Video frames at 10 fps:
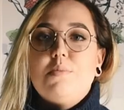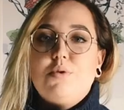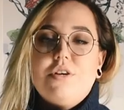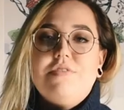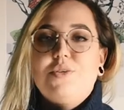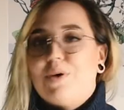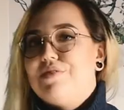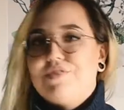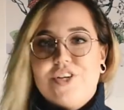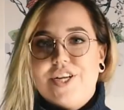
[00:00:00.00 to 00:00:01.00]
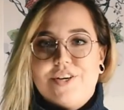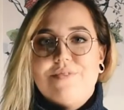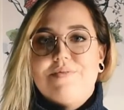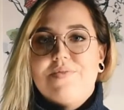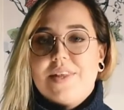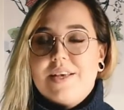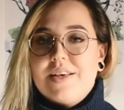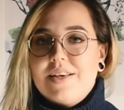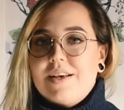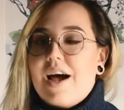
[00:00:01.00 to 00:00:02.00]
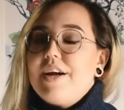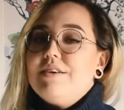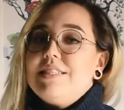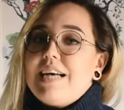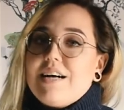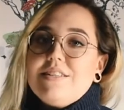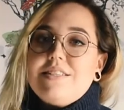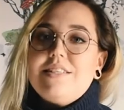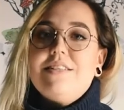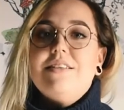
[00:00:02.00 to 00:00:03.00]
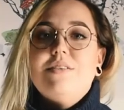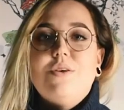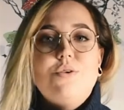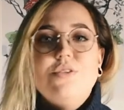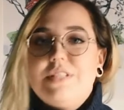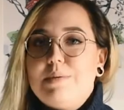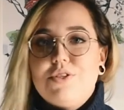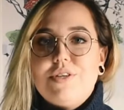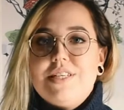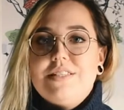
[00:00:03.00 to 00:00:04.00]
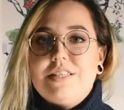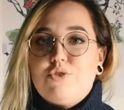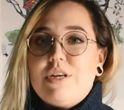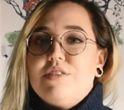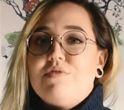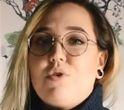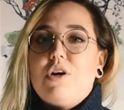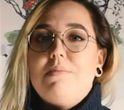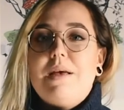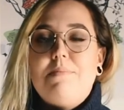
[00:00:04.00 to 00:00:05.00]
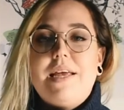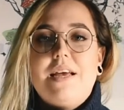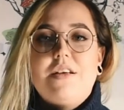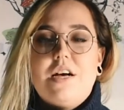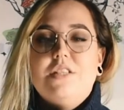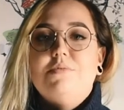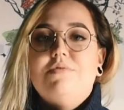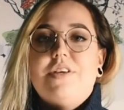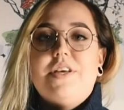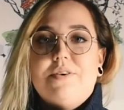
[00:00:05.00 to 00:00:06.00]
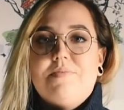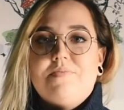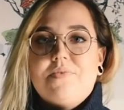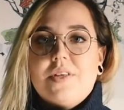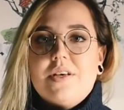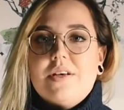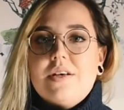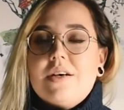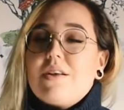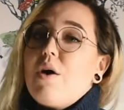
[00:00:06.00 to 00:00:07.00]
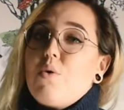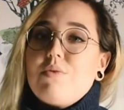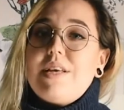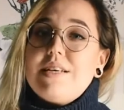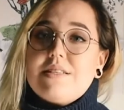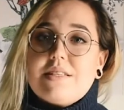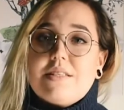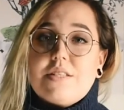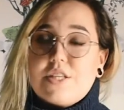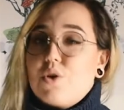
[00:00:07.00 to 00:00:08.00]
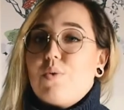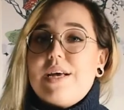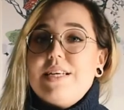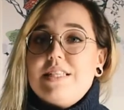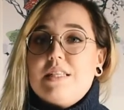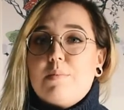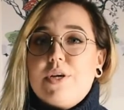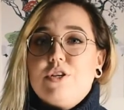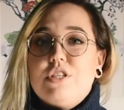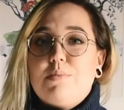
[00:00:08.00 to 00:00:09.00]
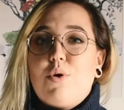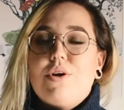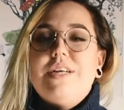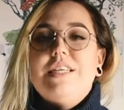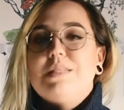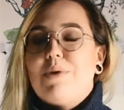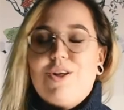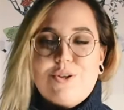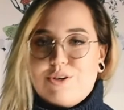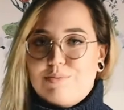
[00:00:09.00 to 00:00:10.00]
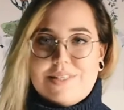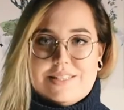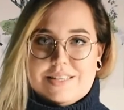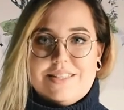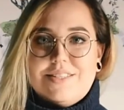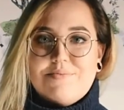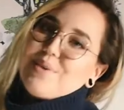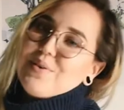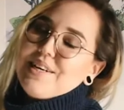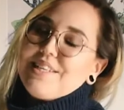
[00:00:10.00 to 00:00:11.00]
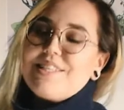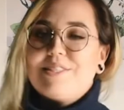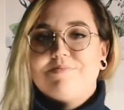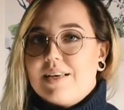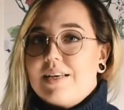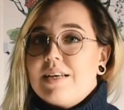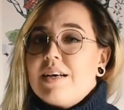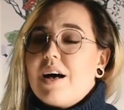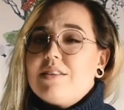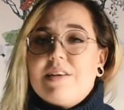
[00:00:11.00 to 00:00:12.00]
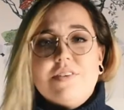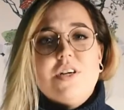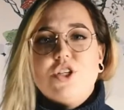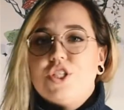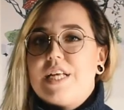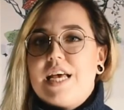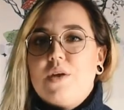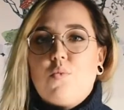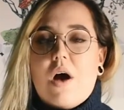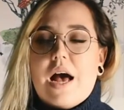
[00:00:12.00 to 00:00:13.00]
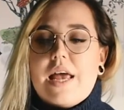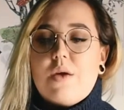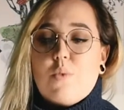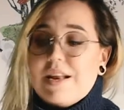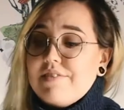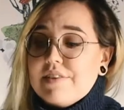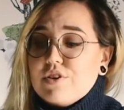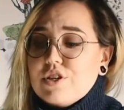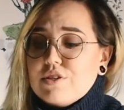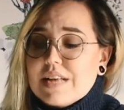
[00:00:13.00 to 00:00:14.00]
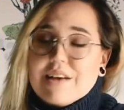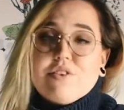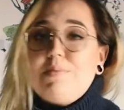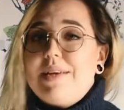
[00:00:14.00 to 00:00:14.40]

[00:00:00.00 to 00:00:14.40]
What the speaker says: the perfect one for you. Hire a talented local seamstress to transform and make it custom fit you. Not only is this zero waste, but you're supporting small local business. Bonus! I'll never understand why wedding favors ever